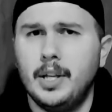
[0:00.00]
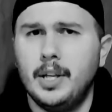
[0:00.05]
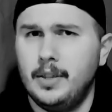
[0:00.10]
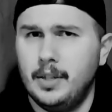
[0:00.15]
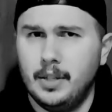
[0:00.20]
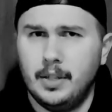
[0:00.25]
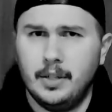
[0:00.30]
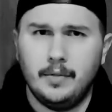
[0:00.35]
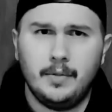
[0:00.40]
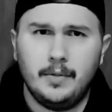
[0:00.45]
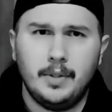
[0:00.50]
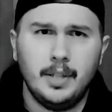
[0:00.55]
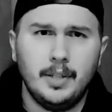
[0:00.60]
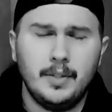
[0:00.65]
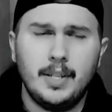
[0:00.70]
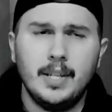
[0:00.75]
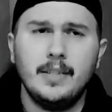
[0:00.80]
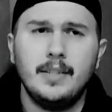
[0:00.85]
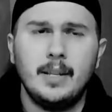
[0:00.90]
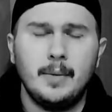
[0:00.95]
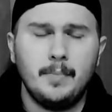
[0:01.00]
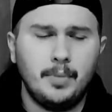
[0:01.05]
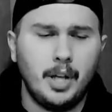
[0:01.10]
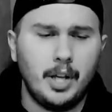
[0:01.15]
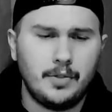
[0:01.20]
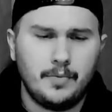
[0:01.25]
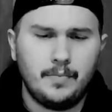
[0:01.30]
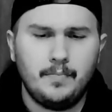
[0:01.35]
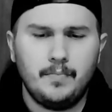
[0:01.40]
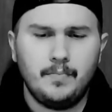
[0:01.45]
the Disney
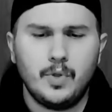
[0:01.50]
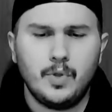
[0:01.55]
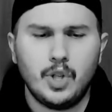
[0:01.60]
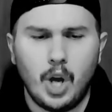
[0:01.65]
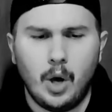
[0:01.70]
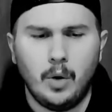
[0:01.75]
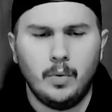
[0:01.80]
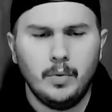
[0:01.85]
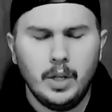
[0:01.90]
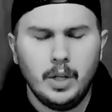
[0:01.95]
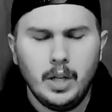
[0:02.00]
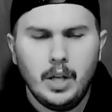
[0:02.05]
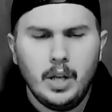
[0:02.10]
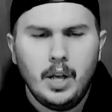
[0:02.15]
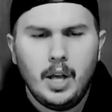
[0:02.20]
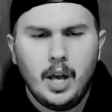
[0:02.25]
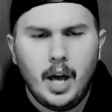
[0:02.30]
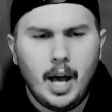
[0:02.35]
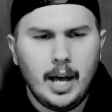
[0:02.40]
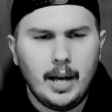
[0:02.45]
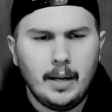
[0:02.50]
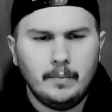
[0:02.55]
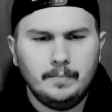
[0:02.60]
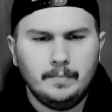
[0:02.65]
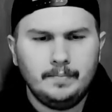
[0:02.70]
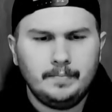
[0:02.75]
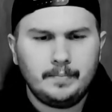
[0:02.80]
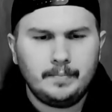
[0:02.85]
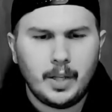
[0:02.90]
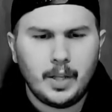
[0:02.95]
Plus show.
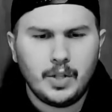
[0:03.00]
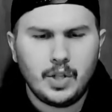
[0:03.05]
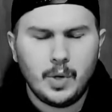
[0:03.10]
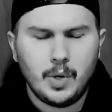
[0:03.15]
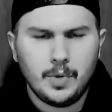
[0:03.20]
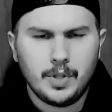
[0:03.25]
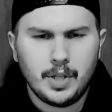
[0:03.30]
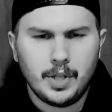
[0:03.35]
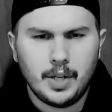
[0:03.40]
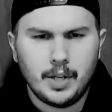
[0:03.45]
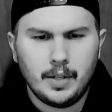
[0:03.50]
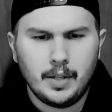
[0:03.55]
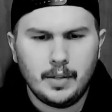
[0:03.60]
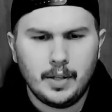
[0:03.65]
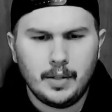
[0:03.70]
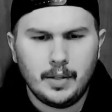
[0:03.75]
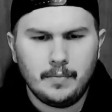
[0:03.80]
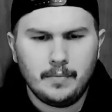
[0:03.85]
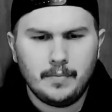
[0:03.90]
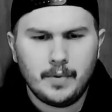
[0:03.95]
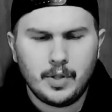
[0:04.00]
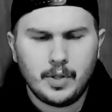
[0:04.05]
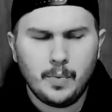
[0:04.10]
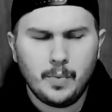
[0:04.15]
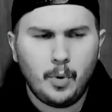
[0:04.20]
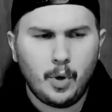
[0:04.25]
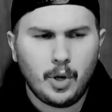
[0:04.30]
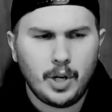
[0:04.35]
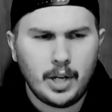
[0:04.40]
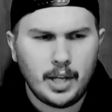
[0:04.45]
And she was a
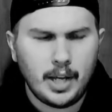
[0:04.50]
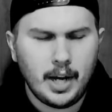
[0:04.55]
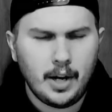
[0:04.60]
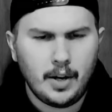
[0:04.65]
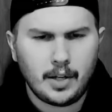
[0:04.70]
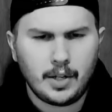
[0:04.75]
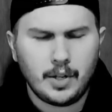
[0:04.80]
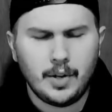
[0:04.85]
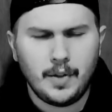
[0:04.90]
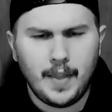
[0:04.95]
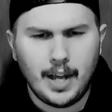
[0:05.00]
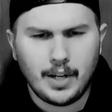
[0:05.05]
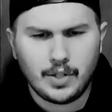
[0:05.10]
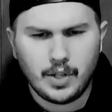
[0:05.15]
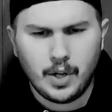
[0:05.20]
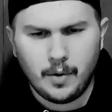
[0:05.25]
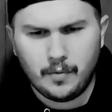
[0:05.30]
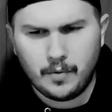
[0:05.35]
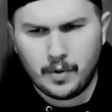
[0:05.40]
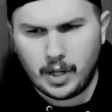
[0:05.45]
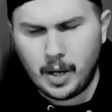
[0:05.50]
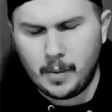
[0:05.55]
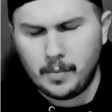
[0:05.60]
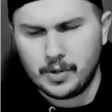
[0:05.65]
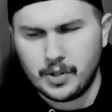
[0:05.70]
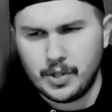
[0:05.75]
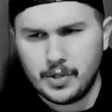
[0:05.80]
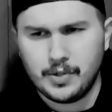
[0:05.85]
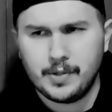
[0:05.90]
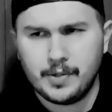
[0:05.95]
supporting character in that show for a couple
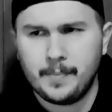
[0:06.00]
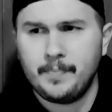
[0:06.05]
seasons.